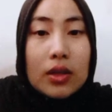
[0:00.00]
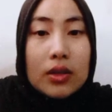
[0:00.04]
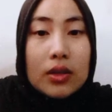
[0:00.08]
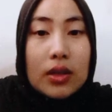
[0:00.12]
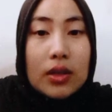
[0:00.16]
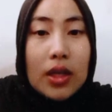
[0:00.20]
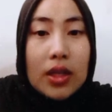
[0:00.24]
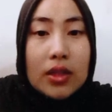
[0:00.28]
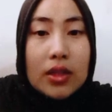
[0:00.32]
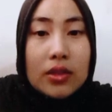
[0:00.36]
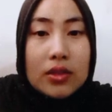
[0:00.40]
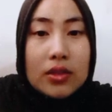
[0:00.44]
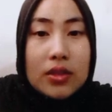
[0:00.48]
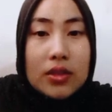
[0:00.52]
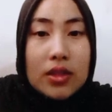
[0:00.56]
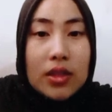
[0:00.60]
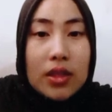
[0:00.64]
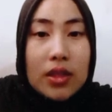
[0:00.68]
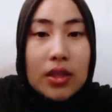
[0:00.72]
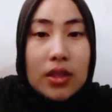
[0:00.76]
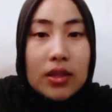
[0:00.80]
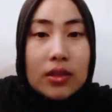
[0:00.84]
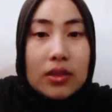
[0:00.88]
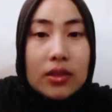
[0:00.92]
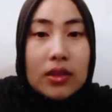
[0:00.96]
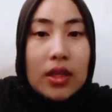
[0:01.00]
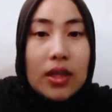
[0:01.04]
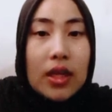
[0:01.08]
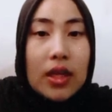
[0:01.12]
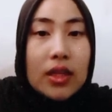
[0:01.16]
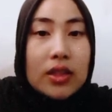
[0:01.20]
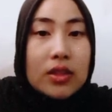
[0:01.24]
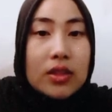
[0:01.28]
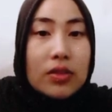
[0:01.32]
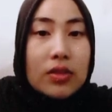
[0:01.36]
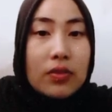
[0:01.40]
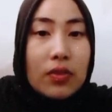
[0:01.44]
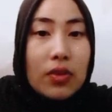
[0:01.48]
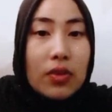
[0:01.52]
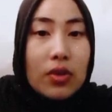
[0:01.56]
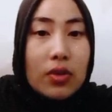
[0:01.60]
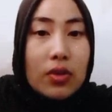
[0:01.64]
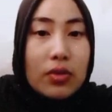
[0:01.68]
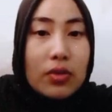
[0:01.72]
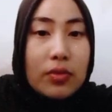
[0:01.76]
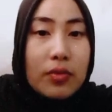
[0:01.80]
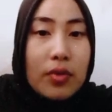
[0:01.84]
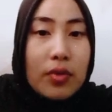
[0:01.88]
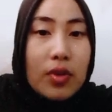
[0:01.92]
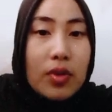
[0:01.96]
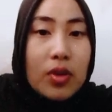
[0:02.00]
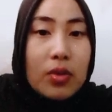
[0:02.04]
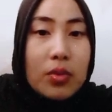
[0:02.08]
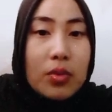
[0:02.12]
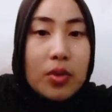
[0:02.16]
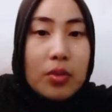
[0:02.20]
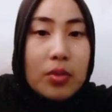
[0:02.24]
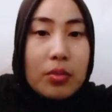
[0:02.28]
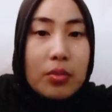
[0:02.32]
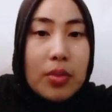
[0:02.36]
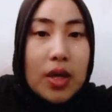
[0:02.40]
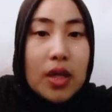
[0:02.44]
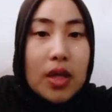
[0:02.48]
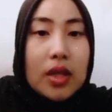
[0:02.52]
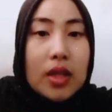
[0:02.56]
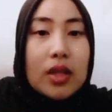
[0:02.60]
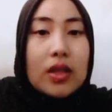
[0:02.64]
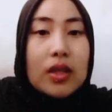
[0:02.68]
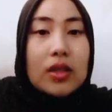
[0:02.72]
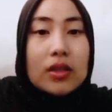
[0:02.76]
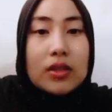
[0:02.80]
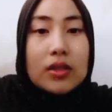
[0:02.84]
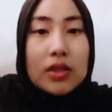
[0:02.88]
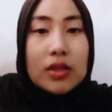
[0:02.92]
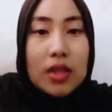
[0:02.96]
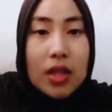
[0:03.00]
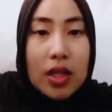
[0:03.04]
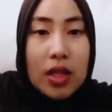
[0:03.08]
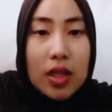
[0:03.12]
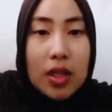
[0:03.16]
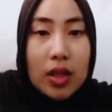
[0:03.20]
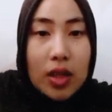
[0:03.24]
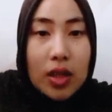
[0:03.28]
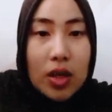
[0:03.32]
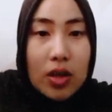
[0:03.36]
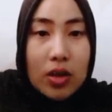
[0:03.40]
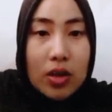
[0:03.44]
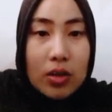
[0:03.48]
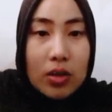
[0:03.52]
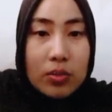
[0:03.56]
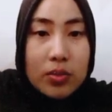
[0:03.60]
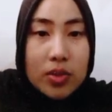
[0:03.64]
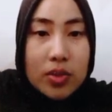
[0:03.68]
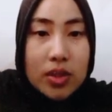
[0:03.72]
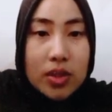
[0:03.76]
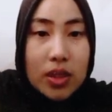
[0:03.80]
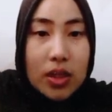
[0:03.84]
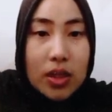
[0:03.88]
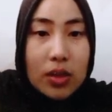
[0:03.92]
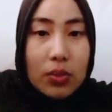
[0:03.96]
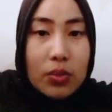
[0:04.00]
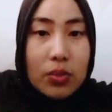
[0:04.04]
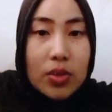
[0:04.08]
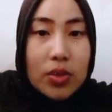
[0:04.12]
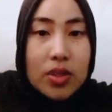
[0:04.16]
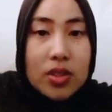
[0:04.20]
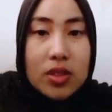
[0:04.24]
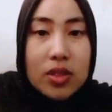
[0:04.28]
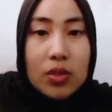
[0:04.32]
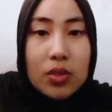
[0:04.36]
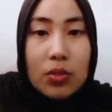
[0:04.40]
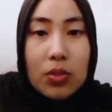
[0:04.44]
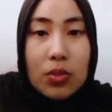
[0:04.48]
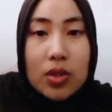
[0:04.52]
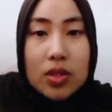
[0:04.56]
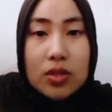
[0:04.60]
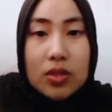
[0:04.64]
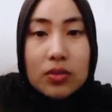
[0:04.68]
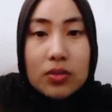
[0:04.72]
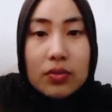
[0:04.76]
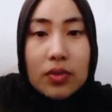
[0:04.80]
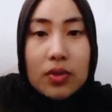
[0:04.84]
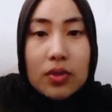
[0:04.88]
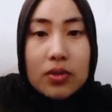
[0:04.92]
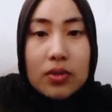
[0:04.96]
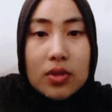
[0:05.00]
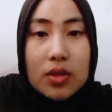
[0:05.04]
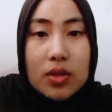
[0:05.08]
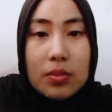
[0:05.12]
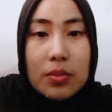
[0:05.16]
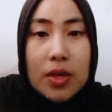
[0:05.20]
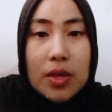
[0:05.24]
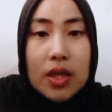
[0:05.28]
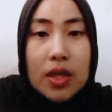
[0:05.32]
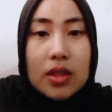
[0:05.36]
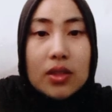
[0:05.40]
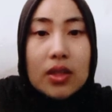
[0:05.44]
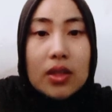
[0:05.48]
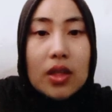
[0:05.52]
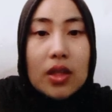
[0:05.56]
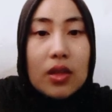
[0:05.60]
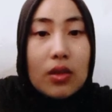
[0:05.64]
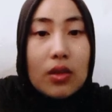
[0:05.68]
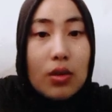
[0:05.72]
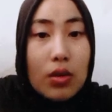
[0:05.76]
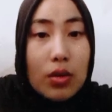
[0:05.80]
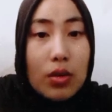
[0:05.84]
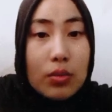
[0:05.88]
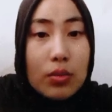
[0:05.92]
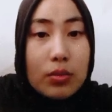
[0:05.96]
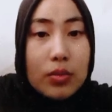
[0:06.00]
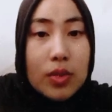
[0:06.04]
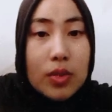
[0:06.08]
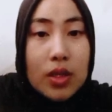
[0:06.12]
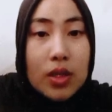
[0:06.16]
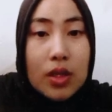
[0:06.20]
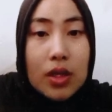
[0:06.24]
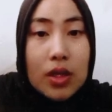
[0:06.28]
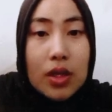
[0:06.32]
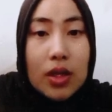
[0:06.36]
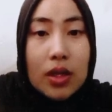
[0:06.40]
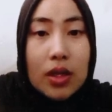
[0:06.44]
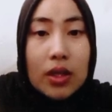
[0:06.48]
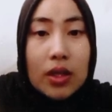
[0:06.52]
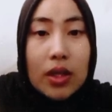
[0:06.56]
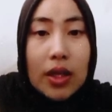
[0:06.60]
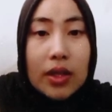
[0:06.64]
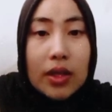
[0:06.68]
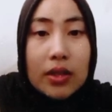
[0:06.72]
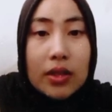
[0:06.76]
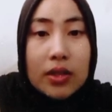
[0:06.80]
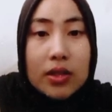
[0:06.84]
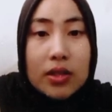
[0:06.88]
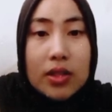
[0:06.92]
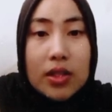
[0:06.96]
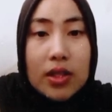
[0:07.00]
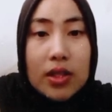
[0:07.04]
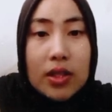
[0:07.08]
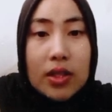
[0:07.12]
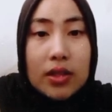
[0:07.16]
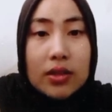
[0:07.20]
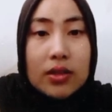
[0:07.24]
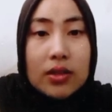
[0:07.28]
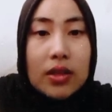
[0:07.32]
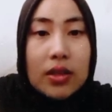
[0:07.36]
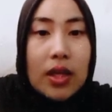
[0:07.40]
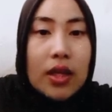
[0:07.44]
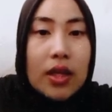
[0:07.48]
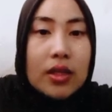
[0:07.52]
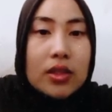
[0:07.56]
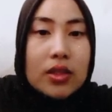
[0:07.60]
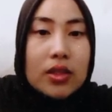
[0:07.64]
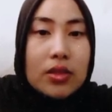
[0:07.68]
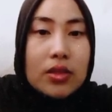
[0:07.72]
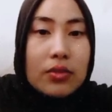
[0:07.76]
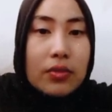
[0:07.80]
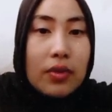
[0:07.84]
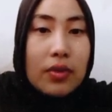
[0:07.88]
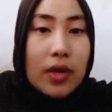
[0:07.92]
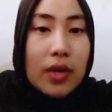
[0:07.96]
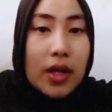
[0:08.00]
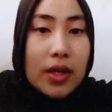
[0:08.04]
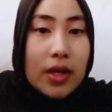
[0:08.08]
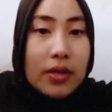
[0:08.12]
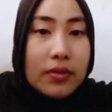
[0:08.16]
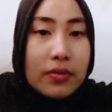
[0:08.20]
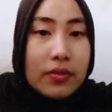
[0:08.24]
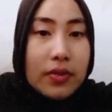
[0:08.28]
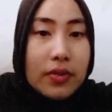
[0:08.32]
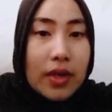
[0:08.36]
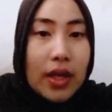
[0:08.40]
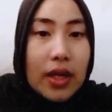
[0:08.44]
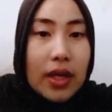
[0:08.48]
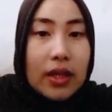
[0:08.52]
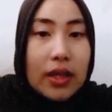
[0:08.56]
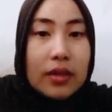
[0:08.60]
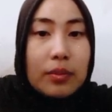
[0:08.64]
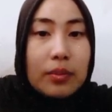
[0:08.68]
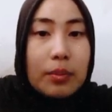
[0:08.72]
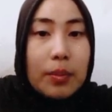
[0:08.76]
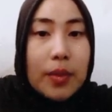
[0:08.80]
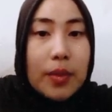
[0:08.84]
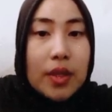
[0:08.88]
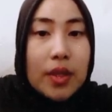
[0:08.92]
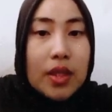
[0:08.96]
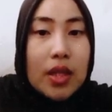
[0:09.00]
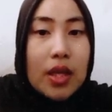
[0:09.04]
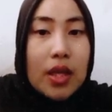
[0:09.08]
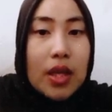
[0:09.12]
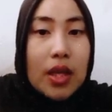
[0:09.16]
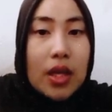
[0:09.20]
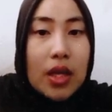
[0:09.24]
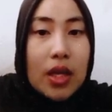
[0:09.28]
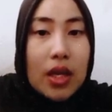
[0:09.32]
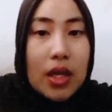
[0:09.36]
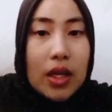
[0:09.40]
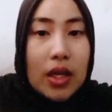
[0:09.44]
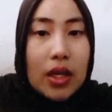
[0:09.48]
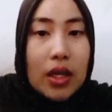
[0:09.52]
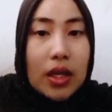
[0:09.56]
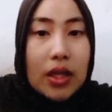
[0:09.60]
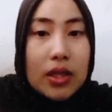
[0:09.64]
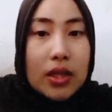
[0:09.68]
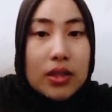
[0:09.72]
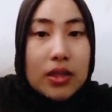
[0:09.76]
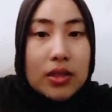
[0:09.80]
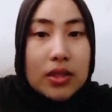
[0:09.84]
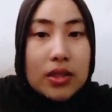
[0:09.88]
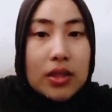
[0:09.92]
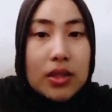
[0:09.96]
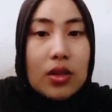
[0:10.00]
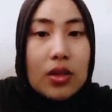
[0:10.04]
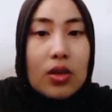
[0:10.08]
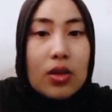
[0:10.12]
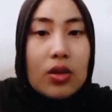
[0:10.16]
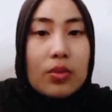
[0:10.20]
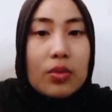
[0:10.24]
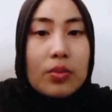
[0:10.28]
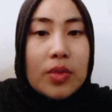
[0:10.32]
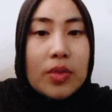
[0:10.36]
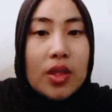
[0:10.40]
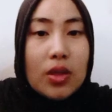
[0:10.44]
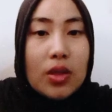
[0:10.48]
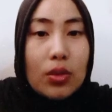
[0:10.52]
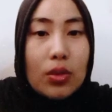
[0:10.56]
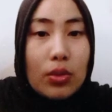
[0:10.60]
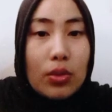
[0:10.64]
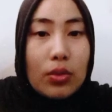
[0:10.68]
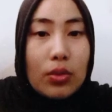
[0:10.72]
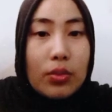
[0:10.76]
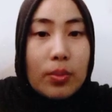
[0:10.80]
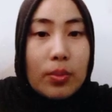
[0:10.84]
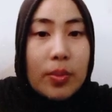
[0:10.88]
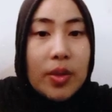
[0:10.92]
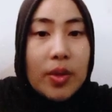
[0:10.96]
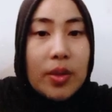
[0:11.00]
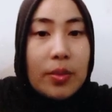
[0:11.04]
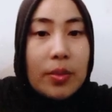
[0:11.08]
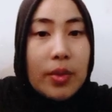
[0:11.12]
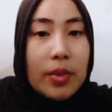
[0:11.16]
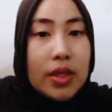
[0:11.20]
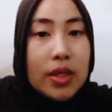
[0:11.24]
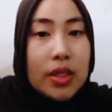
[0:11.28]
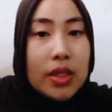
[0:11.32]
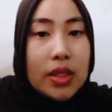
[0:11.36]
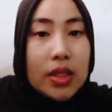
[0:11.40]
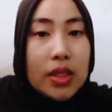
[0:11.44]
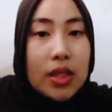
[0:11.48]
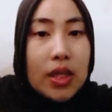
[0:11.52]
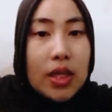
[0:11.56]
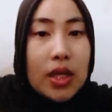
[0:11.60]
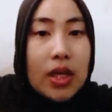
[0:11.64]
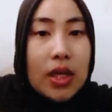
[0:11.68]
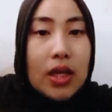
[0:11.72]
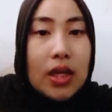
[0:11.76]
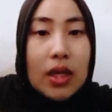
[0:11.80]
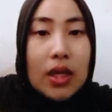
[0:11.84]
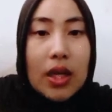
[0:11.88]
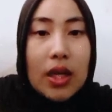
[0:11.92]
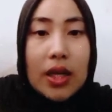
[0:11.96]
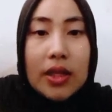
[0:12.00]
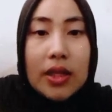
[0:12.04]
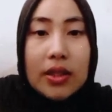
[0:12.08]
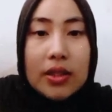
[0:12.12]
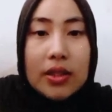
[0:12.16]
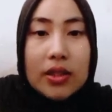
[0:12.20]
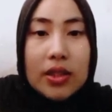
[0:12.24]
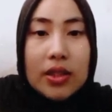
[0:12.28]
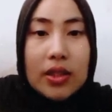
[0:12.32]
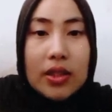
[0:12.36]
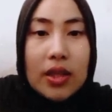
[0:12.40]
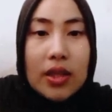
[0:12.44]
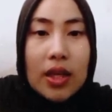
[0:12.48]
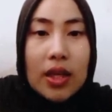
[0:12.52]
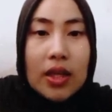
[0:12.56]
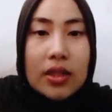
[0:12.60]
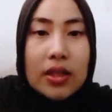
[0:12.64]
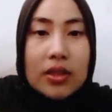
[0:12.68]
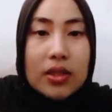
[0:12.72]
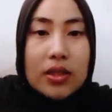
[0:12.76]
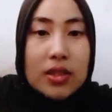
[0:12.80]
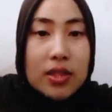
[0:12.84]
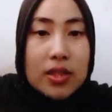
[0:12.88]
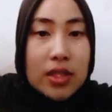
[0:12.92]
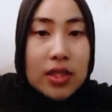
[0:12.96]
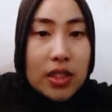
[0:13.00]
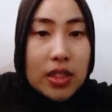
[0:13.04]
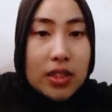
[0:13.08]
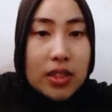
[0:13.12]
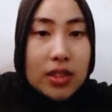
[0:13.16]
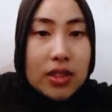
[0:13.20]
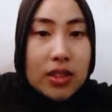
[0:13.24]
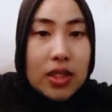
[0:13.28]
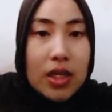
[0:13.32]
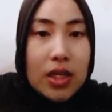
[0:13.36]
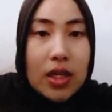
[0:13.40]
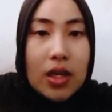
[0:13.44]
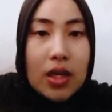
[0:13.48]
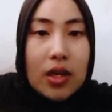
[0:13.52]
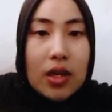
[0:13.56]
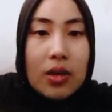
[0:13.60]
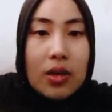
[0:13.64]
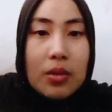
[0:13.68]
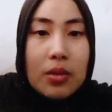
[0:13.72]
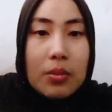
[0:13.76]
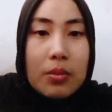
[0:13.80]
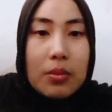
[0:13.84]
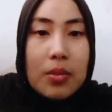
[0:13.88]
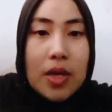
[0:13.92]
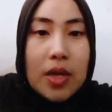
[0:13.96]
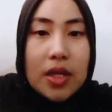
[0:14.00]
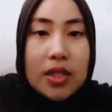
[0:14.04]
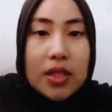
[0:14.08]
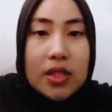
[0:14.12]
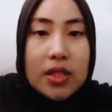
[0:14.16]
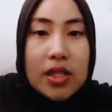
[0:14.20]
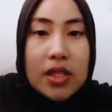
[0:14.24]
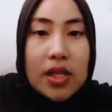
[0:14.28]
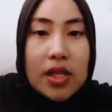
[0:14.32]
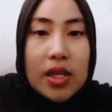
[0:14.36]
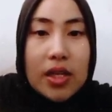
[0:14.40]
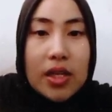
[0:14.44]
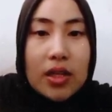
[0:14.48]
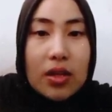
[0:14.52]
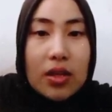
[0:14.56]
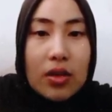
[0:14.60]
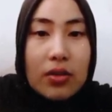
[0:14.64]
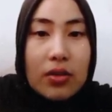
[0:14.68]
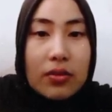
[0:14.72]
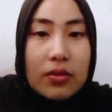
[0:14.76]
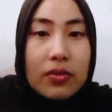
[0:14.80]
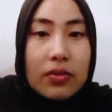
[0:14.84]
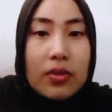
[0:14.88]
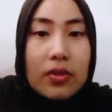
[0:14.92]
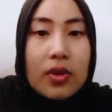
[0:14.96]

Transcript: 1994, followed by Telkomsel, which was founded by Telkom, 1995, and PT Excelcomindo Primary, 1996. By the end of